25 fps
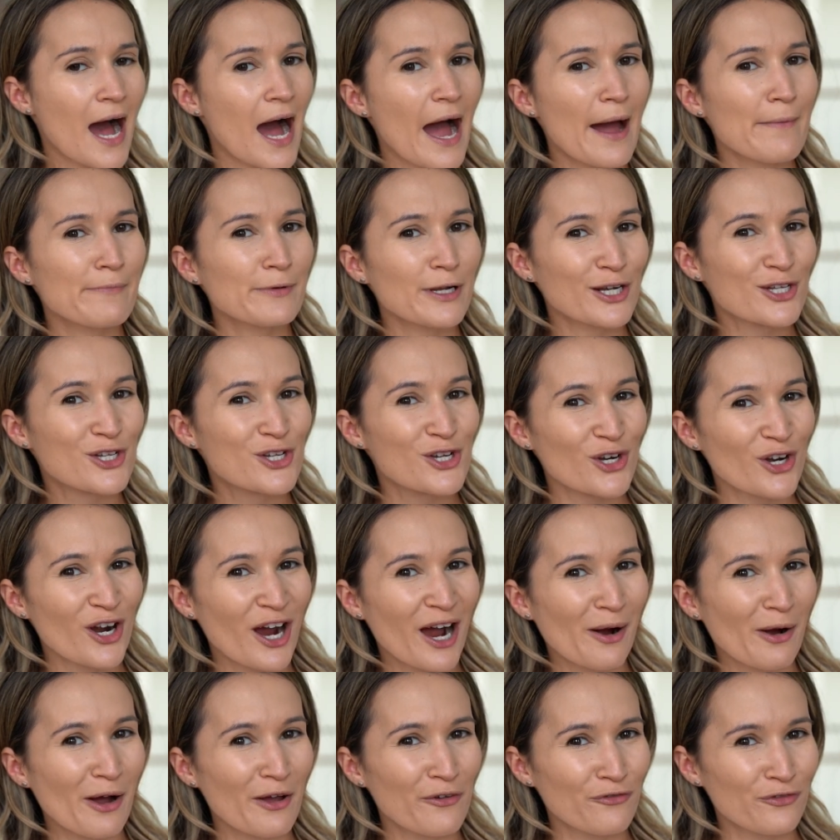I'm not sure
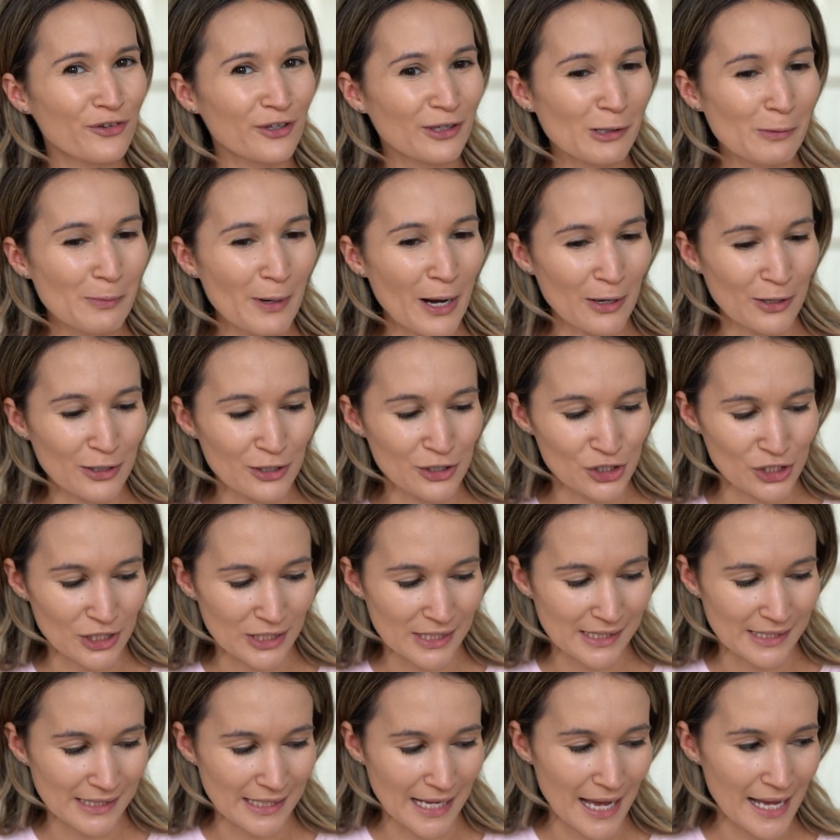how I feel about it
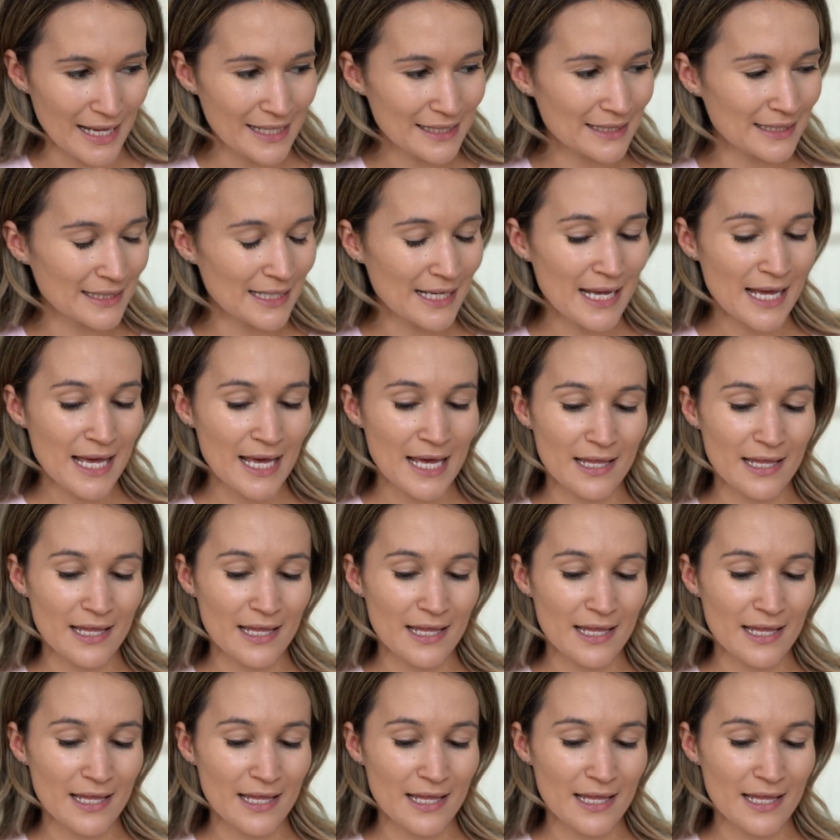just yet.